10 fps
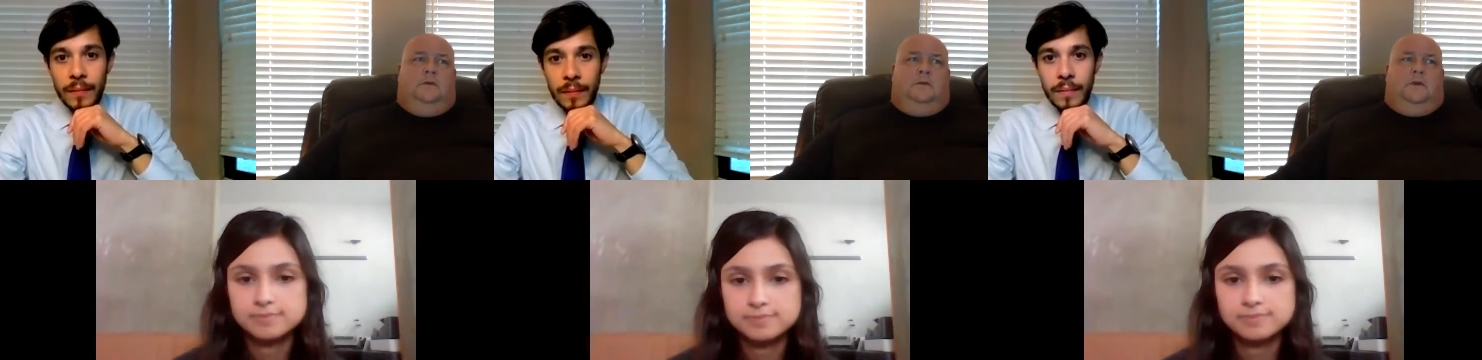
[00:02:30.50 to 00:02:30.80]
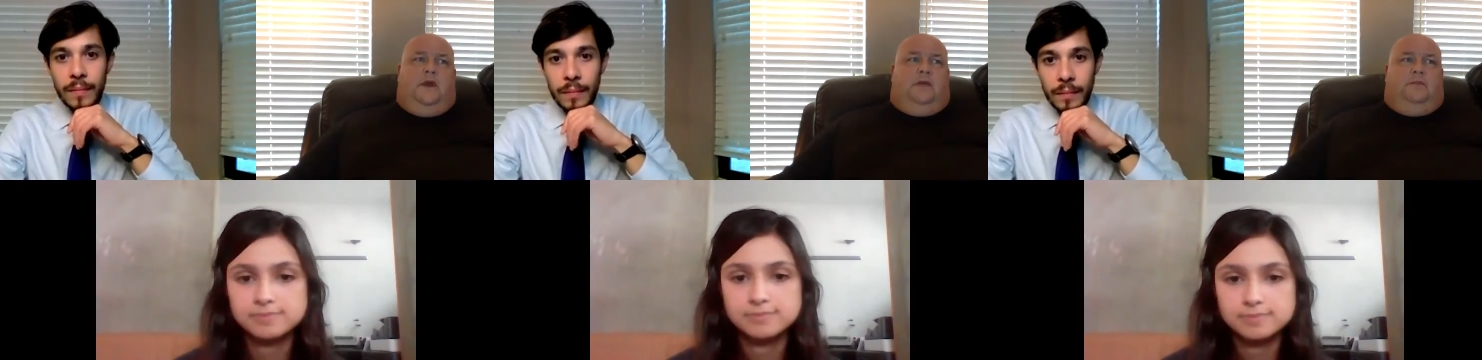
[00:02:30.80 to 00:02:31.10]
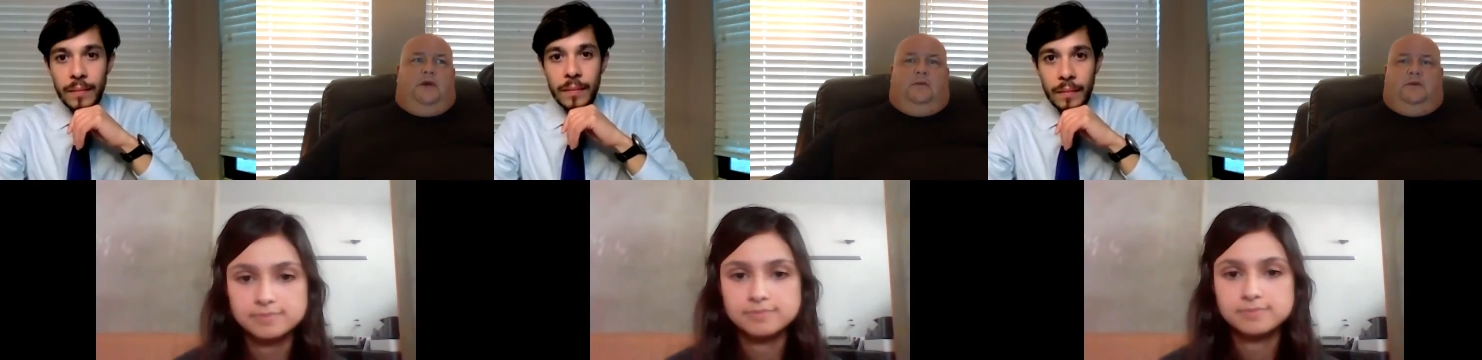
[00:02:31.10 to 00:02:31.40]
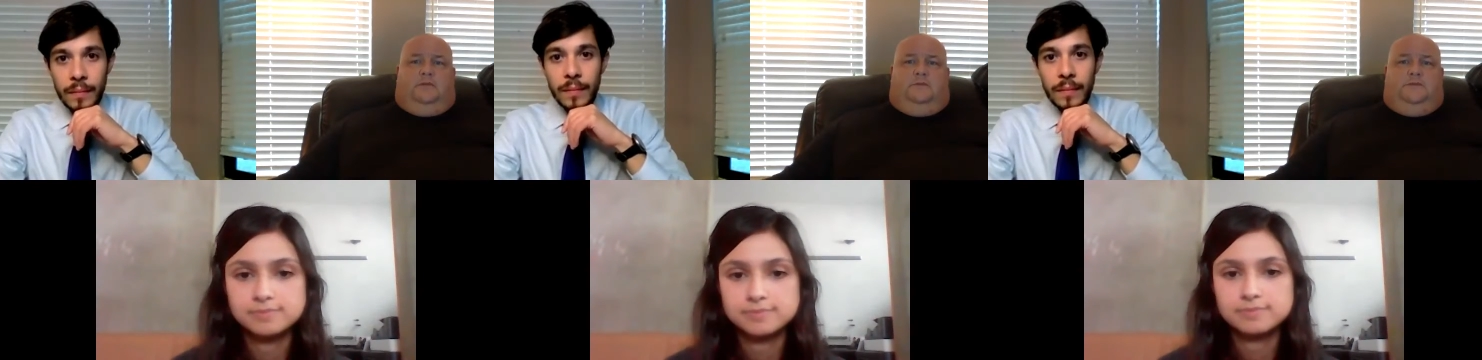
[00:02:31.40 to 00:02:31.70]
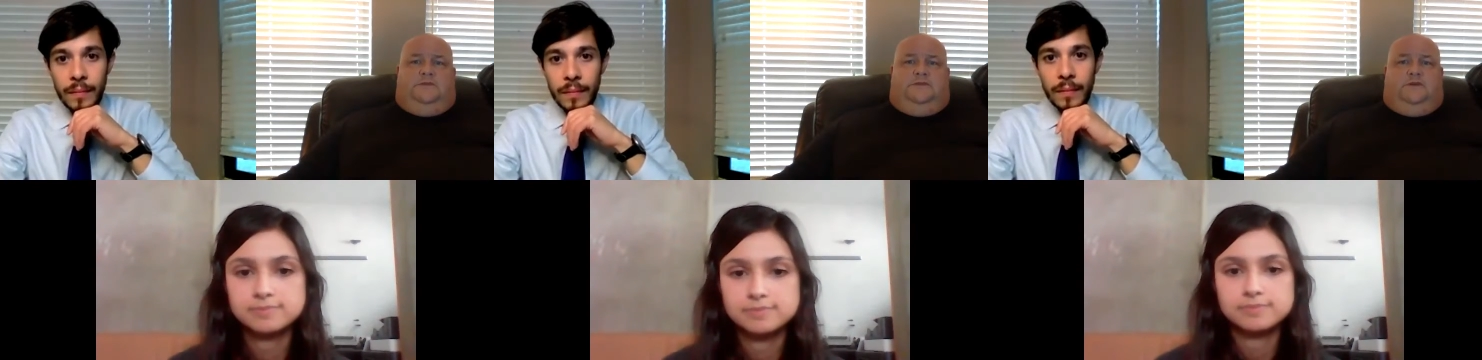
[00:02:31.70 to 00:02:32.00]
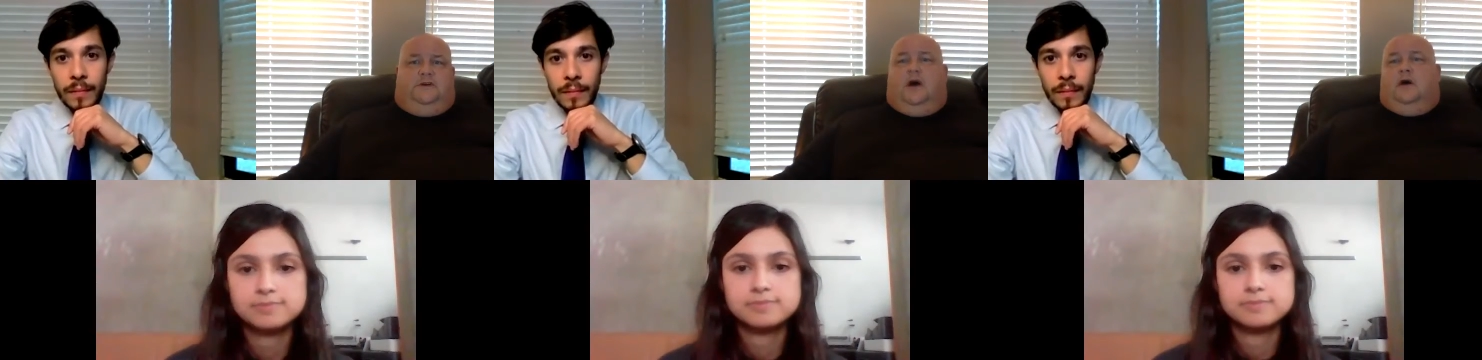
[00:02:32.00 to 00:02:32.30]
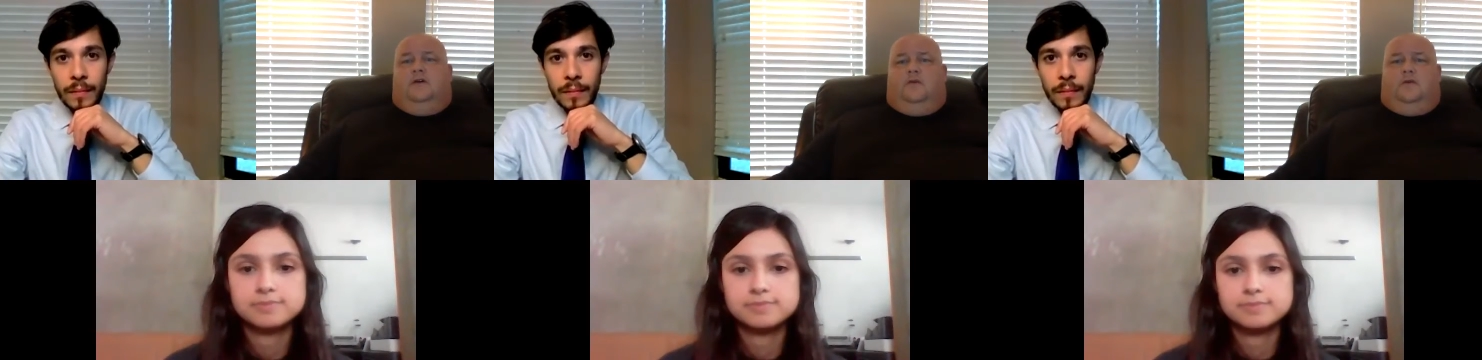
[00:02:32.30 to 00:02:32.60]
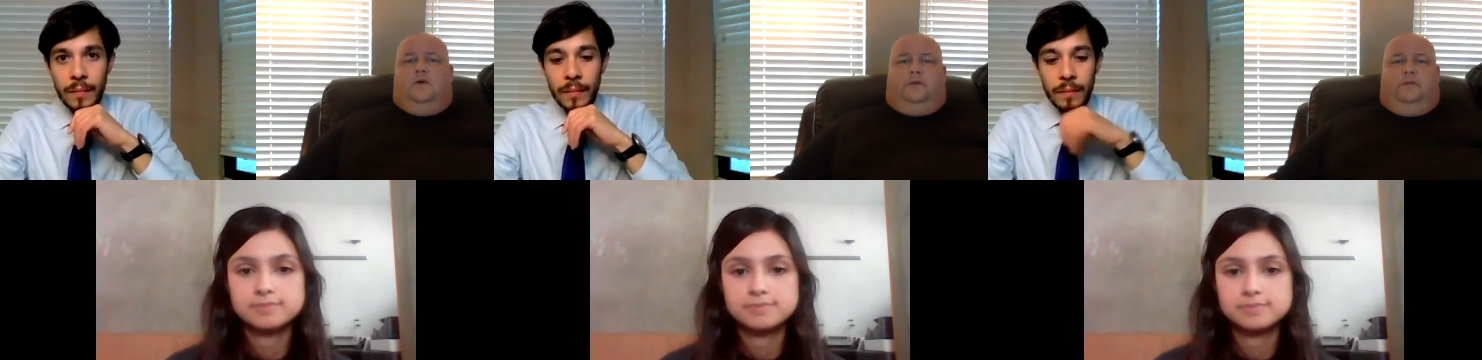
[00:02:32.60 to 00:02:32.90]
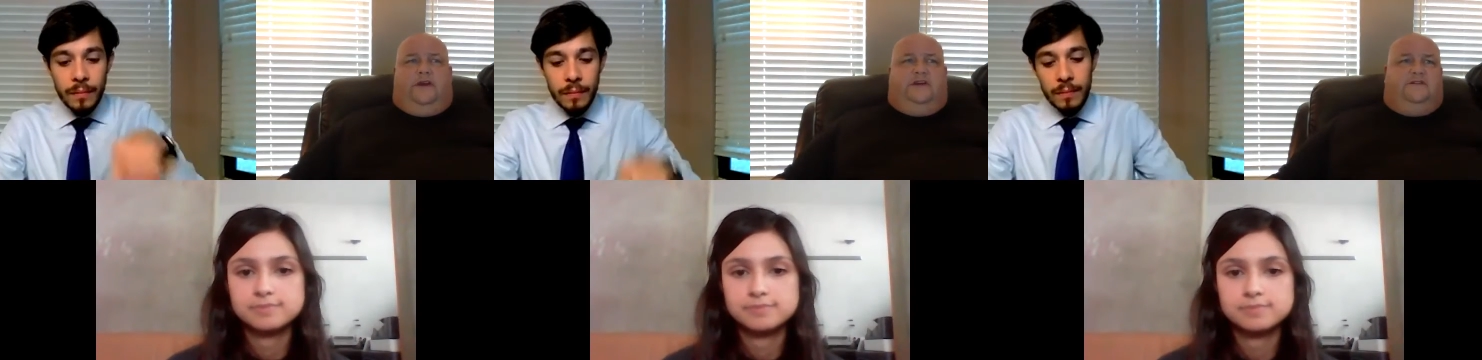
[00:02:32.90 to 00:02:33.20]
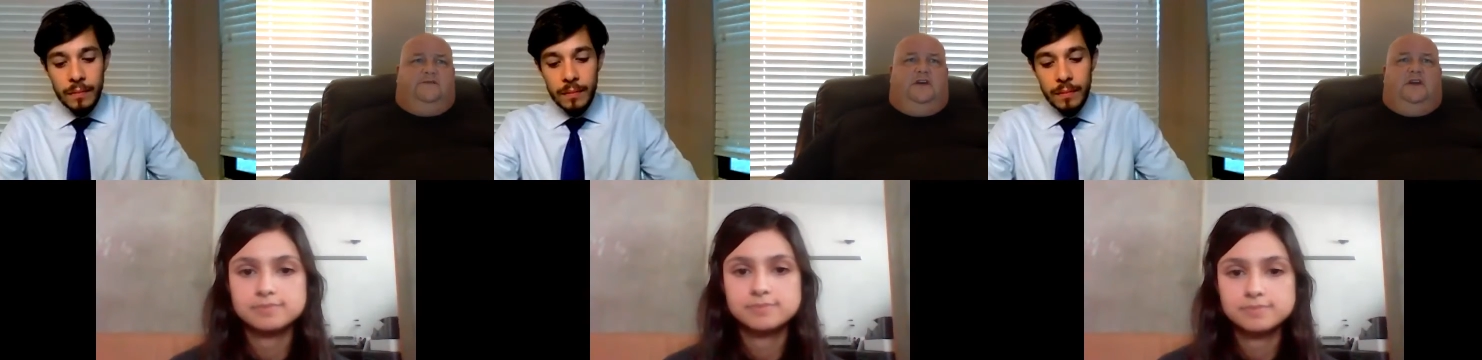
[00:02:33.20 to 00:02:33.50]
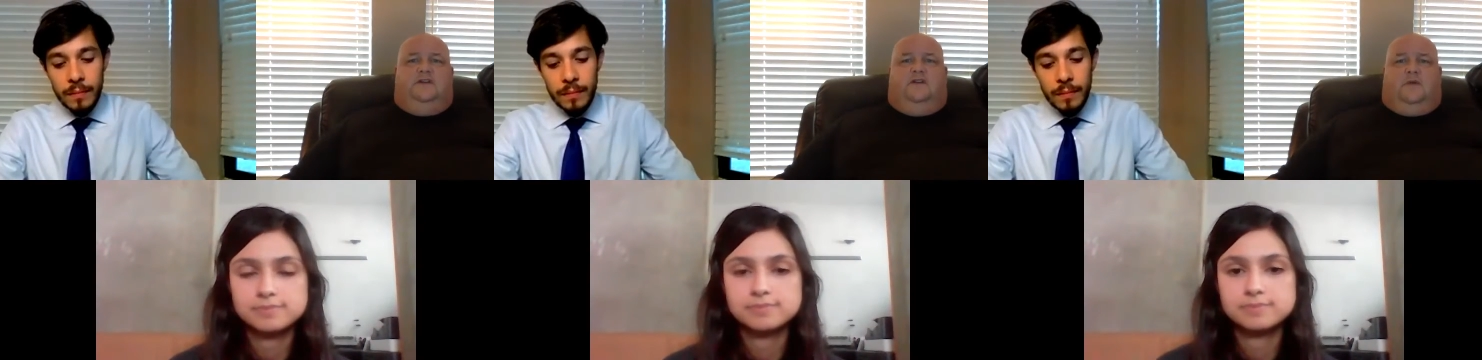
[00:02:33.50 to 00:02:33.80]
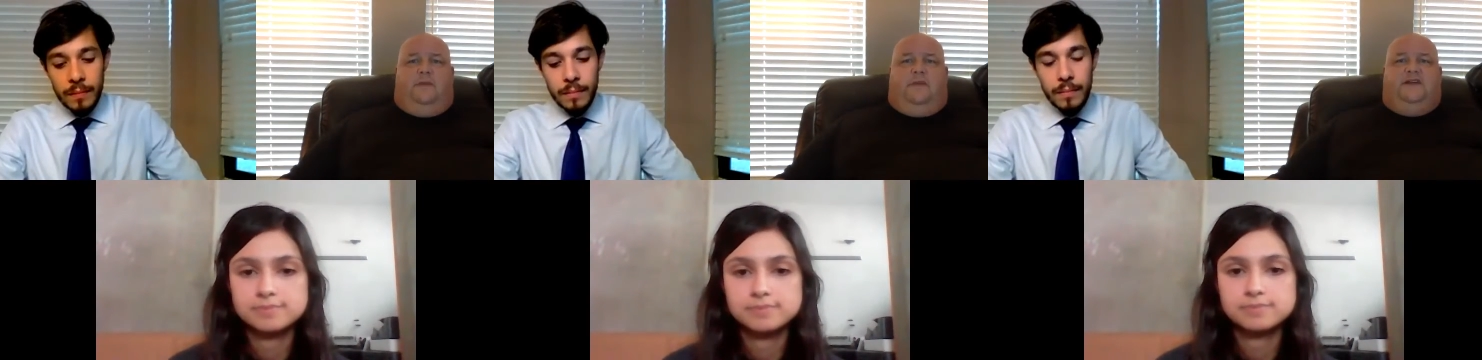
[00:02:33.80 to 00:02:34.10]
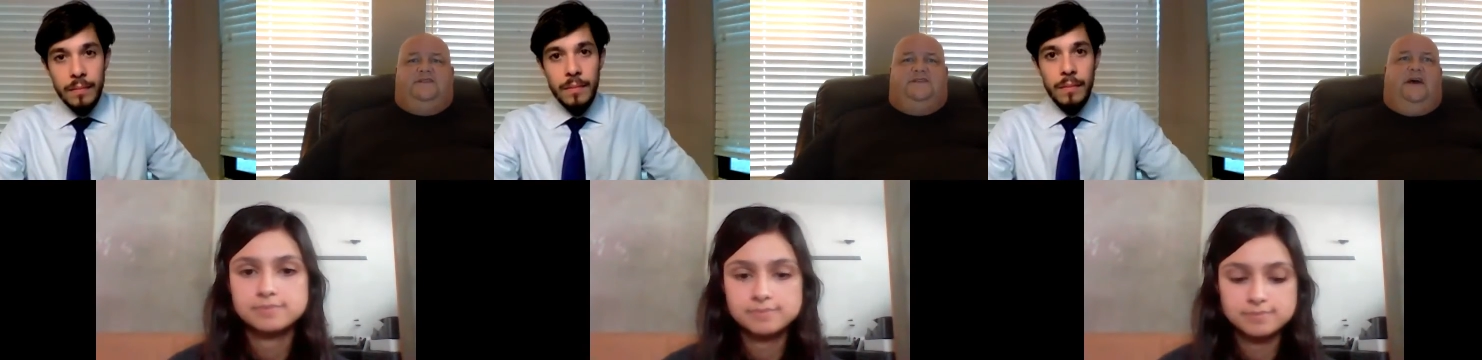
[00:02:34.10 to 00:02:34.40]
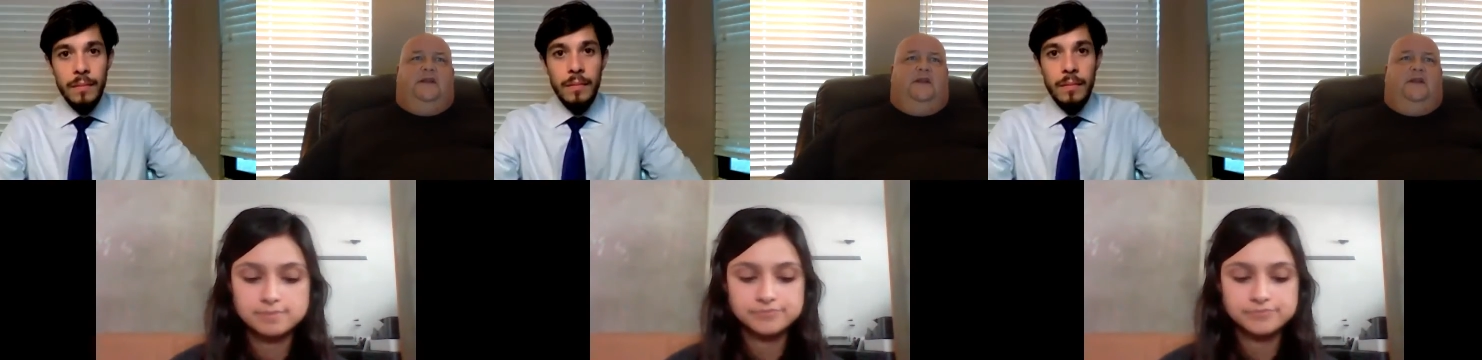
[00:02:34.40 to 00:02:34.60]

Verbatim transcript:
Speaker 1: and be able to, to conquer the world because if you get into the right mindset, if